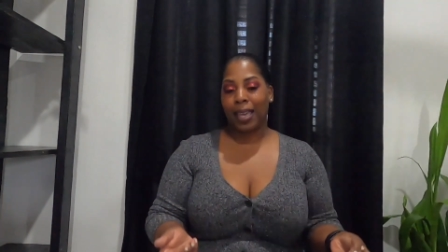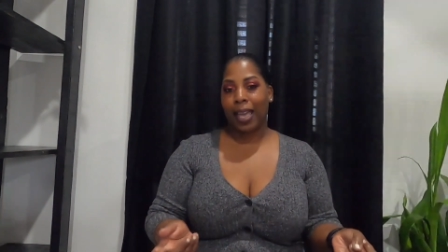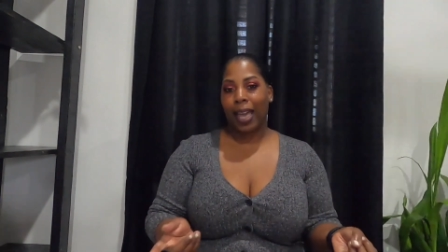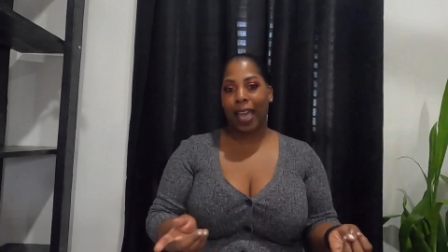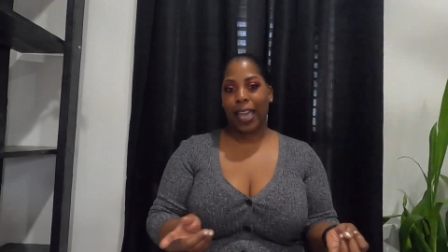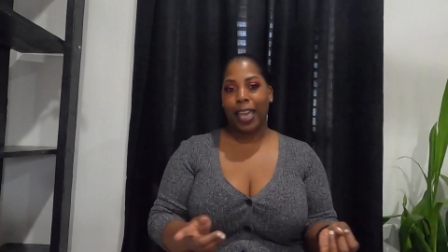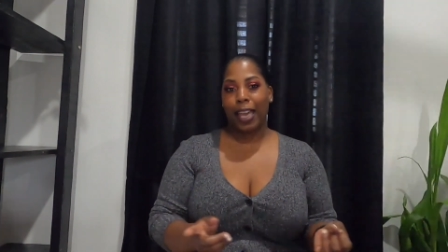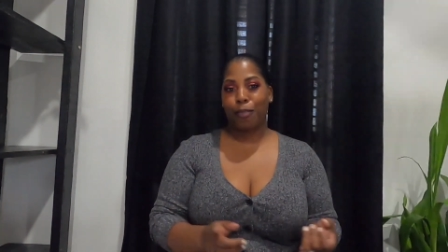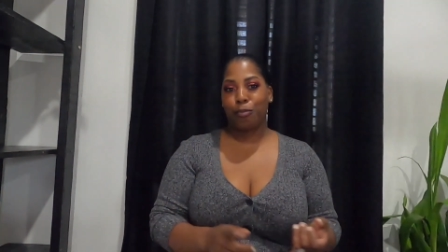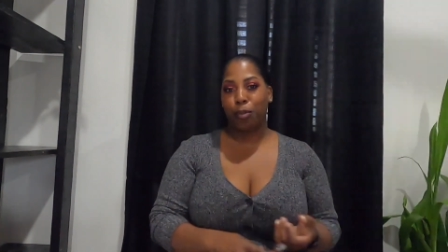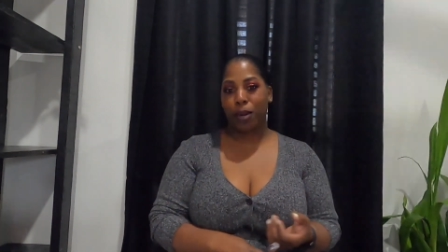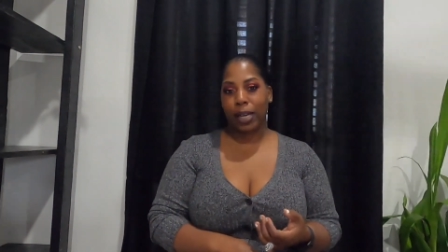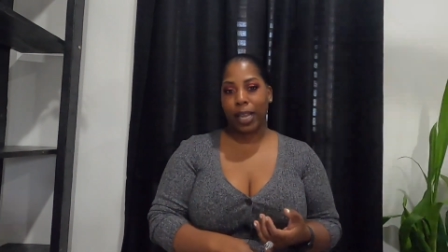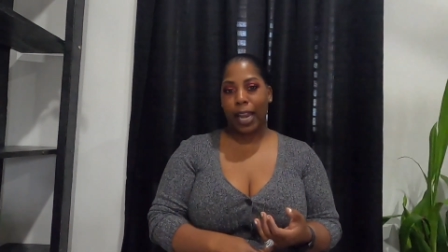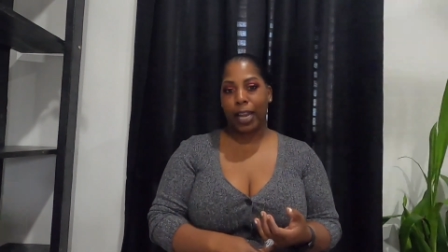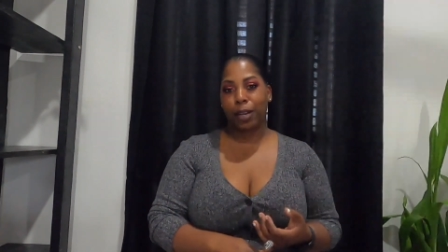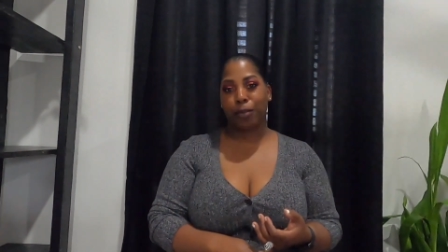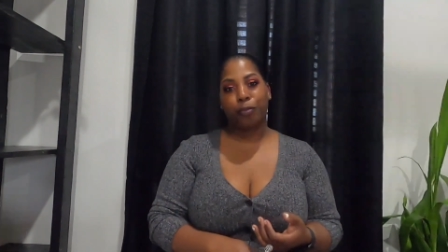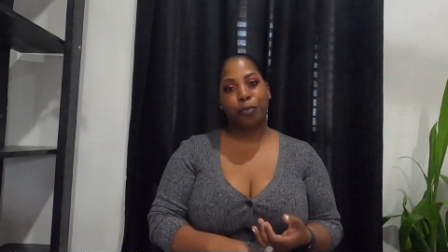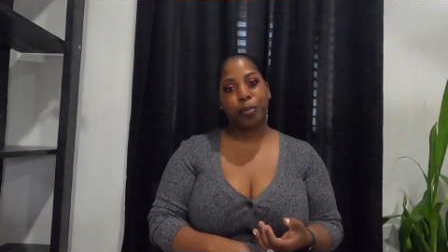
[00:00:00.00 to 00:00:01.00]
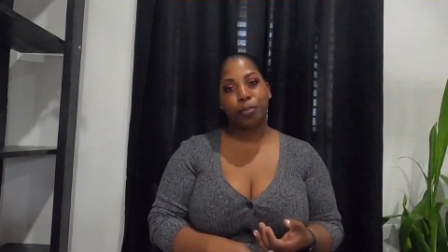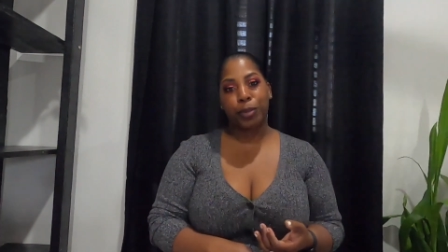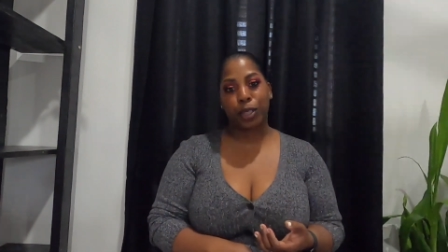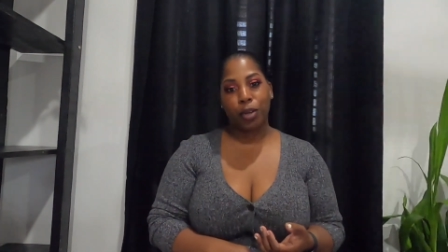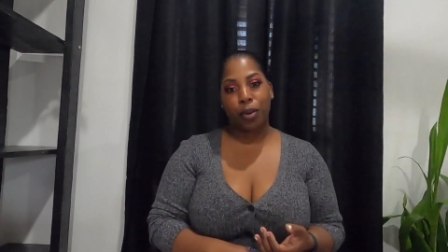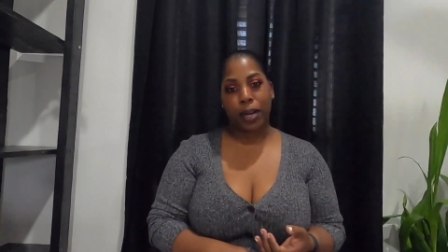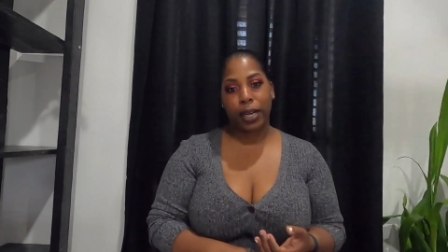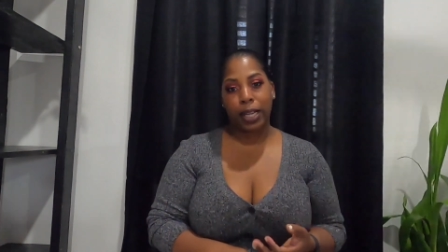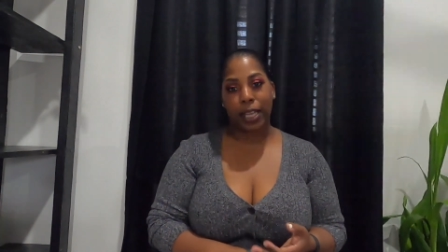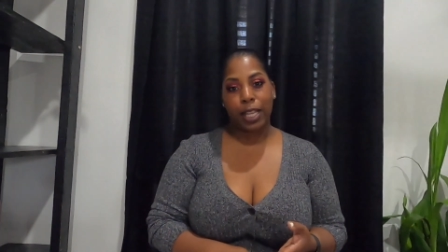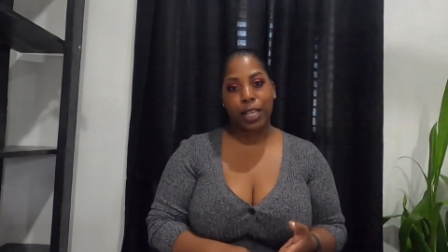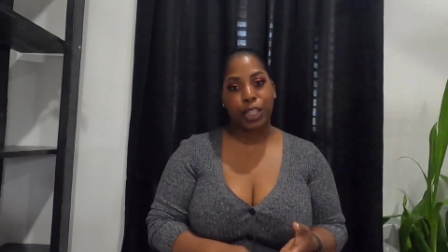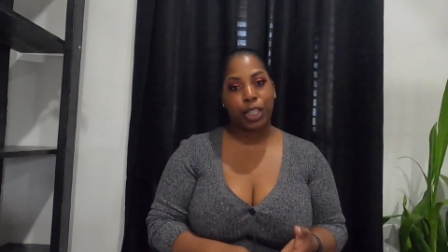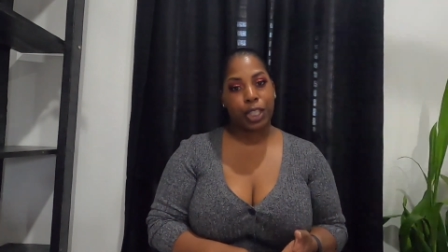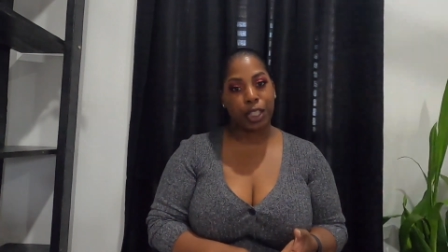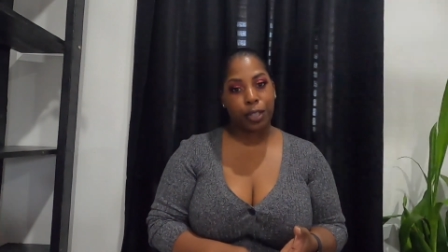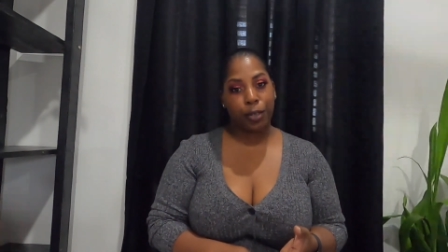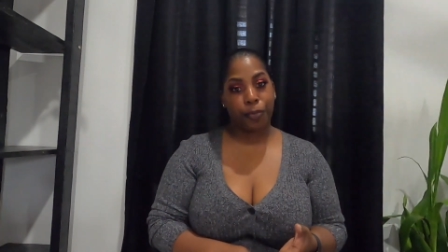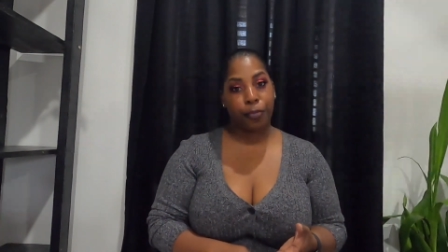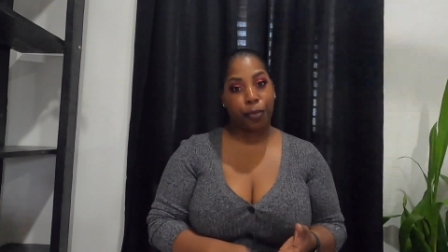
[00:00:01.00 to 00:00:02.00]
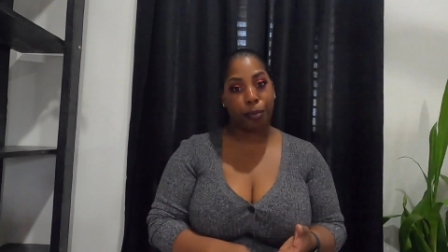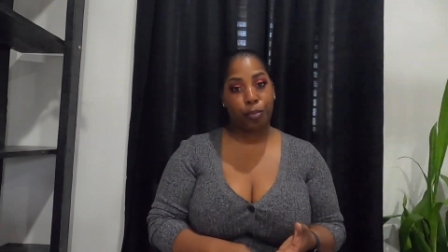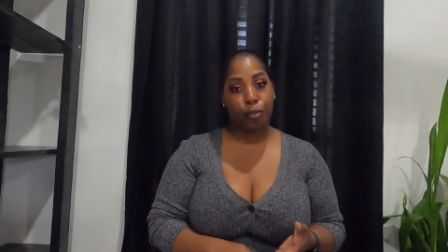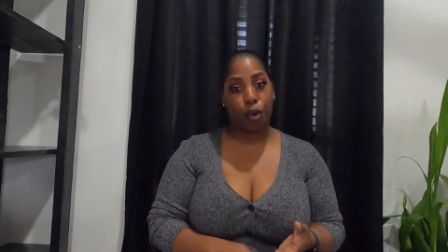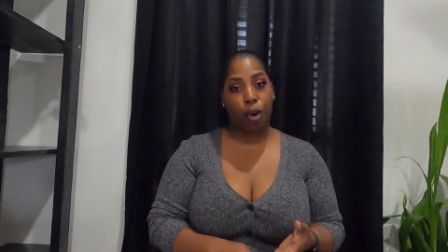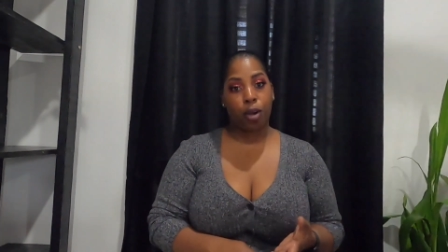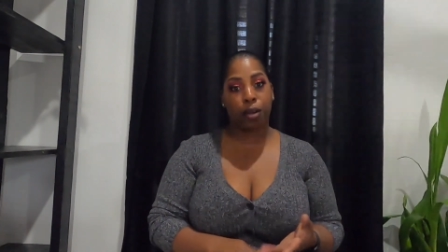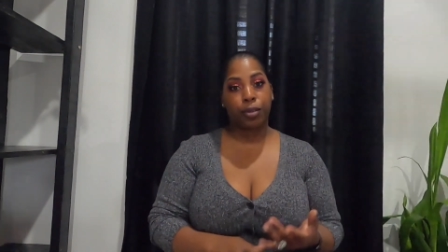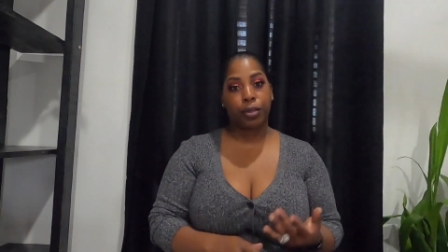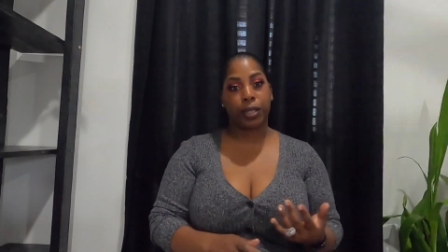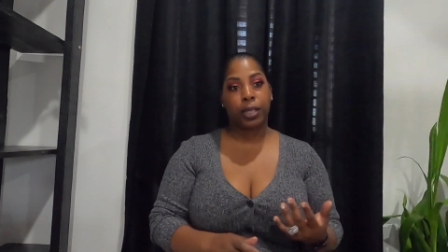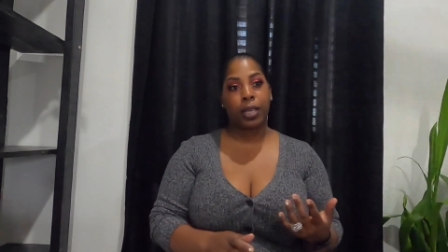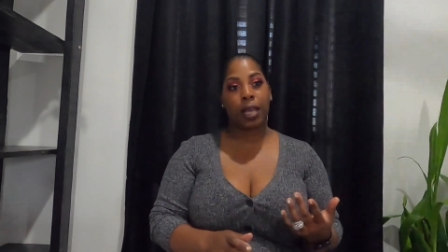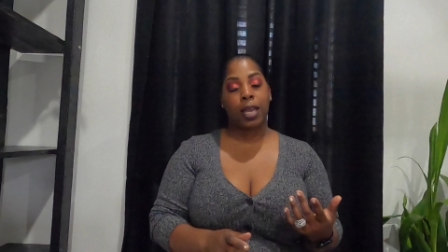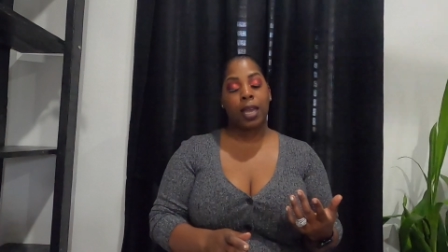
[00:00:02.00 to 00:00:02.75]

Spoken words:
I have one item from Target, two from Ross,